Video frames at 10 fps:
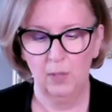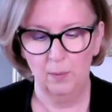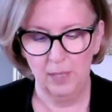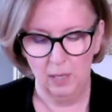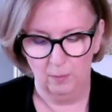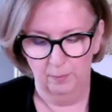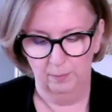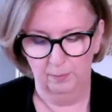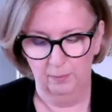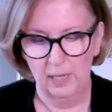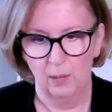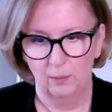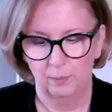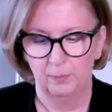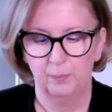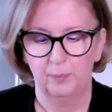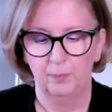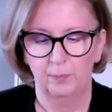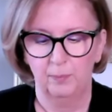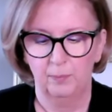Here we go. Leo,
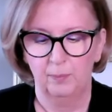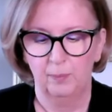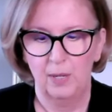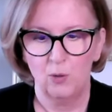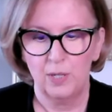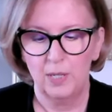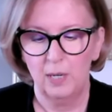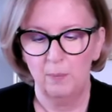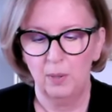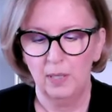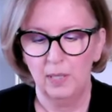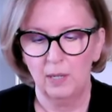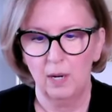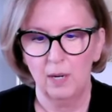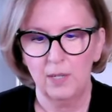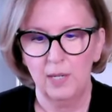interested in pulling a card